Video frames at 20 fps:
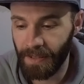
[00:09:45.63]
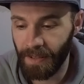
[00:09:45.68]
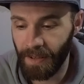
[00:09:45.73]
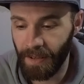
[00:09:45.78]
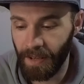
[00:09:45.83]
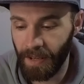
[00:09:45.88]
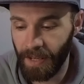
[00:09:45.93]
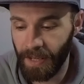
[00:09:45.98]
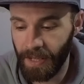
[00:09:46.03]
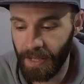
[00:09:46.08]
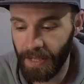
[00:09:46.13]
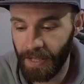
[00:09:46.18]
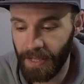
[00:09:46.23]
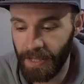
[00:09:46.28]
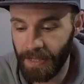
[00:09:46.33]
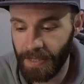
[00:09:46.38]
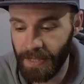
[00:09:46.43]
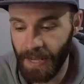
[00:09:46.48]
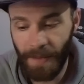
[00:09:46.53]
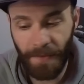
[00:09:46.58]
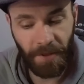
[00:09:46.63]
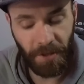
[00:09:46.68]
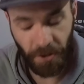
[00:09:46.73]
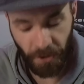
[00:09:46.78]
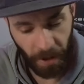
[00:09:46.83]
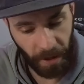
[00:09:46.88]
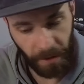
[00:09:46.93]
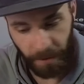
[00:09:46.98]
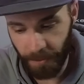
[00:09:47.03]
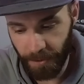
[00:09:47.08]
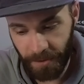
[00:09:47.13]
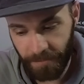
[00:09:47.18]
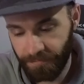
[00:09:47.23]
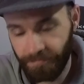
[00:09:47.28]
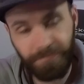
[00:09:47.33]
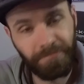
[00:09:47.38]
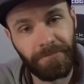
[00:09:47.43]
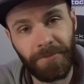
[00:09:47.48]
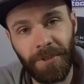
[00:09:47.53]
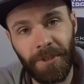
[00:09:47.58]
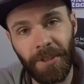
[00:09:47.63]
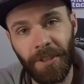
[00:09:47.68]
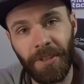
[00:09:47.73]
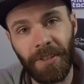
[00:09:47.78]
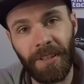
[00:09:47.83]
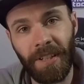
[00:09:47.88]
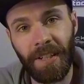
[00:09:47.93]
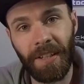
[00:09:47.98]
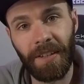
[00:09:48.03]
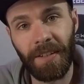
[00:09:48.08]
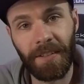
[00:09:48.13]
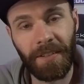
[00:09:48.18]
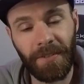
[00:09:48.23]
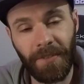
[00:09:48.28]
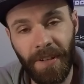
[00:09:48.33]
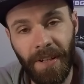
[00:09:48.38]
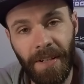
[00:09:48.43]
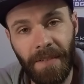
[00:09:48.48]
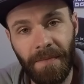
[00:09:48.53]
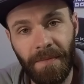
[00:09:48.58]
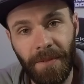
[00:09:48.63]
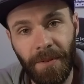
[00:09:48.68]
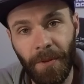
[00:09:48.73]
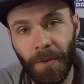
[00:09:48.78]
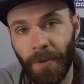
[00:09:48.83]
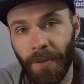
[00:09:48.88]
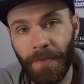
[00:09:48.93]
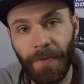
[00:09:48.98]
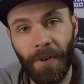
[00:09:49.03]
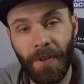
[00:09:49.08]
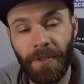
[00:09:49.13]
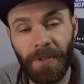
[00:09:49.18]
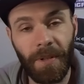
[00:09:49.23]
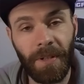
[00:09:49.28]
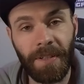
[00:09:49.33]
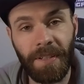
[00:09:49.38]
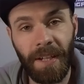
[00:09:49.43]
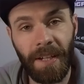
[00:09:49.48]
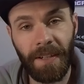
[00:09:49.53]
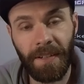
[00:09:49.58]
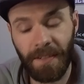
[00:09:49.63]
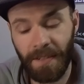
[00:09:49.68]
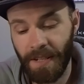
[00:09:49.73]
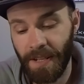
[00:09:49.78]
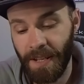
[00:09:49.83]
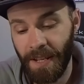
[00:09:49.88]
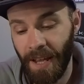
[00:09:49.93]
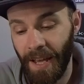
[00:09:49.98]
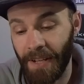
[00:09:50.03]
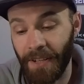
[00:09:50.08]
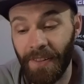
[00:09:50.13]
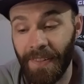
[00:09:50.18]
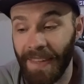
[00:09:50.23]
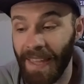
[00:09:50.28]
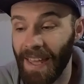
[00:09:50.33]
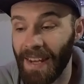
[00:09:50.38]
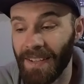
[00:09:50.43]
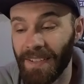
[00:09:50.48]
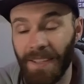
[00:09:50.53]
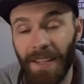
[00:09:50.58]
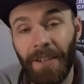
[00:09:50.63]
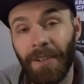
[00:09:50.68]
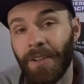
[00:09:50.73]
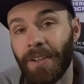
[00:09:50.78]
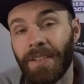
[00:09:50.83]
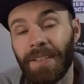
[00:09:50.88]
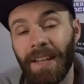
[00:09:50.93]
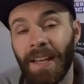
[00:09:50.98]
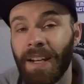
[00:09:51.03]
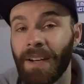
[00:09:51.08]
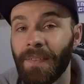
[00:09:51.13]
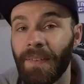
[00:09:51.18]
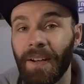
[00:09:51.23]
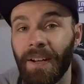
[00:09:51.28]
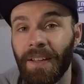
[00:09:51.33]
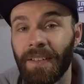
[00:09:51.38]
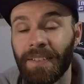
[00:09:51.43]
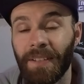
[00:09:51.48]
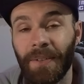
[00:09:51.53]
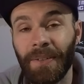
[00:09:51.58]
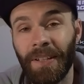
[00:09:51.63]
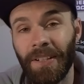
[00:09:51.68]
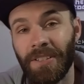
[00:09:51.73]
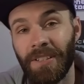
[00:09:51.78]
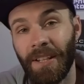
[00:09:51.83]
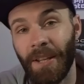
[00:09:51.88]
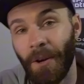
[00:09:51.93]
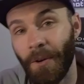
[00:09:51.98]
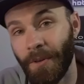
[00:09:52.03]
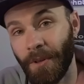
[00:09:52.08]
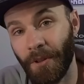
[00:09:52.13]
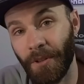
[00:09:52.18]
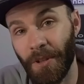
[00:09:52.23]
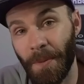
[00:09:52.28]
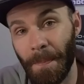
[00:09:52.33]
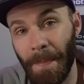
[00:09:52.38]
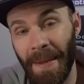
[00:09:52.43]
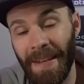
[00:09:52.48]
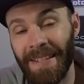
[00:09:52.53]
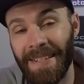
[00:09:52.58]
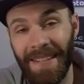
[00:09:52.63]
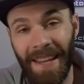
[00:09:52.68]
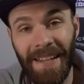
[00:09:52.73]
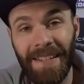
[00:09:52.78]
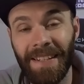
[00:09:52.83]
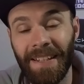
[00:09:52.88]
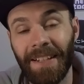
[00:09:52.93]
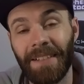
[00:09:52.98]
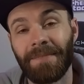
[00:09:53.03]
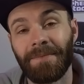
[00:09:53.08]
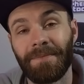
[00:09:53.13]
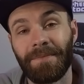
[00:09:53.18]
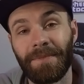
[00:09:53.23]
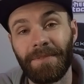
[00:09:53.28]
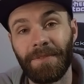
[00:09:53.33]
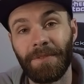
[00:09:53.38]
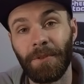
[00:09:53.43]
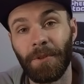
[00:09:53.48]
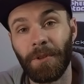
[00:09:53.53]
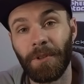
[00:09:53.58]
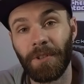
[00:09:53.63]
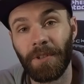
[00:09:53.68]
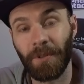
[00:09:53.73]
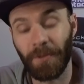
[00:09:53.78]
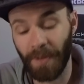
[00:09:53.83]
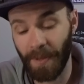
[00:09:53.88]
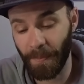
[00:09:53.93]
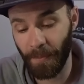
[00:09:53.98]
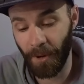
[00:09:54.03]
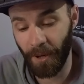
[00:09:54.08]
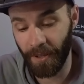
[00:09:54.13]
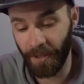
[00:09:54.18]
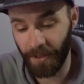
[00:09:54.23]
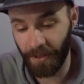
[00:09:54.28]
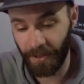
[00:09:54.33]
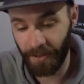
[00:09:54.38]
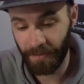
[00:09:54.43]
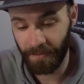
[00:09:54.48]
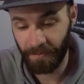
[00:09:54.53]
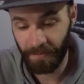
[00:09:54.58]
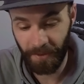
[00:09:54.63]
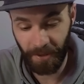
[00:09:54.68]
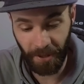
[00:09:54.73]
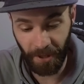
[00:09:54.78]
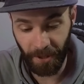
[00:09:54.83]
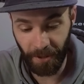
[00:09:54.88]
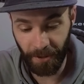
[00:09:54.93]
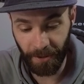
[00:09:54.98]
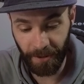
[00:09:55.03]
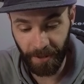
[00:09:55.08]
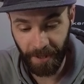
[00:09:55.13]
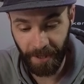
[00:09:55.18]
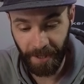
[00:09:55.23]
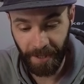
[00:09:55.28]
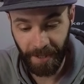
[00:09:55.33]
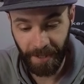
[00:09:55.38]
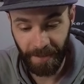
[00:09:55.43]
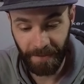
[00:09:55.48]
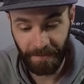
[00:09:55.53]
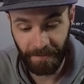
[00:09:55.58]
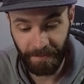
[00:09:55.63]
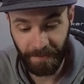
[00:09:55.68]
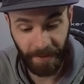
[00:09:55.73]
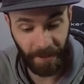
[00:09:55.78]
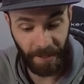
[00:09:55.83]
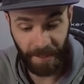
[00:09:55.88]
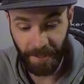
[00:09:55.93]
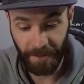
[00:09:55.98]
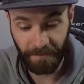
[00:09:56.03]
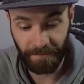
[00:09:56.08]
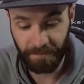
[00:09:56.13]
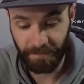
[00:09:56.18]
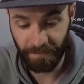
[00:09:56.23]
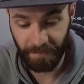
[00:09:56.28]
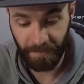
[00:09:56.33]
I never struggled to see the screen, nor the photo I'd taken. And at the end, I looked and I realised I was actually only on the mid setting for screen brightness. So it's ideal.